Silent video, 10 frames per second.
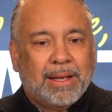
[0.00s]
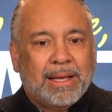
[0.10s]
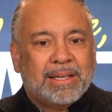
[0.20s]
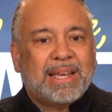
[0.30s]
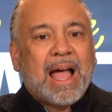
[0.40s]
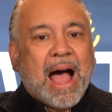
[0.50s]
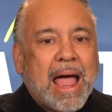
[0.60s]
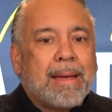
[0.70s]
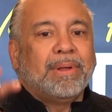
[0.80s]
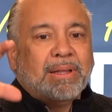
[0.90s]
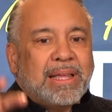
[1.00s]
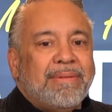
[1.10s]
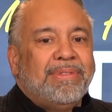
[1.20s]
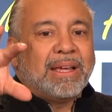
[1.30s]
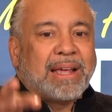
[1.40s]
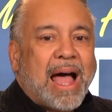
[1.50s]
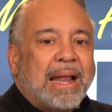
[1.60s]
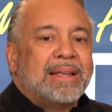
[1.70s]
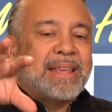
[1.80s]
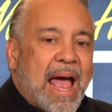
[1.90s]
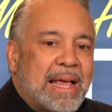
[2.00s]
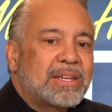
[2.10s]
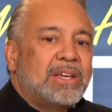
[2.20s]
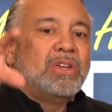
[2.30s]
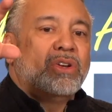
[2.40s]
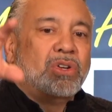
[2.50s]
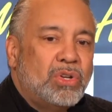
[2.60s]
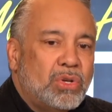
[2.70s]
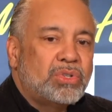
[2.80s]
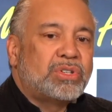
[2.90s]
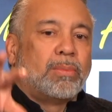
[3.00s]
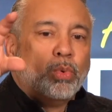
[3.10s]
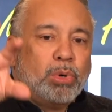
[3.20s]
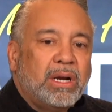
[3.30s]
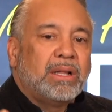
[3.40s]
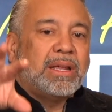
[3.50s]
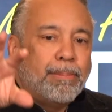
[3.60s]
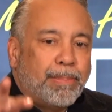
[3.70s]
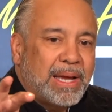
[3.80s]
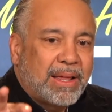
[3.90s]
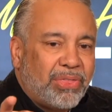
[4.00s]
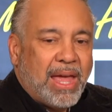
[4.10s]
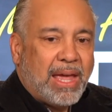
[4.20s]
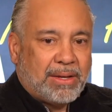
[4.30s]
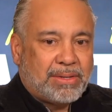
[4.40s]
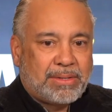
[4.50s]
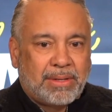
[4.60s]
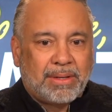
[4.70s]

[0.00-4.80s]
See, I believe that God is asking you to do some really big things.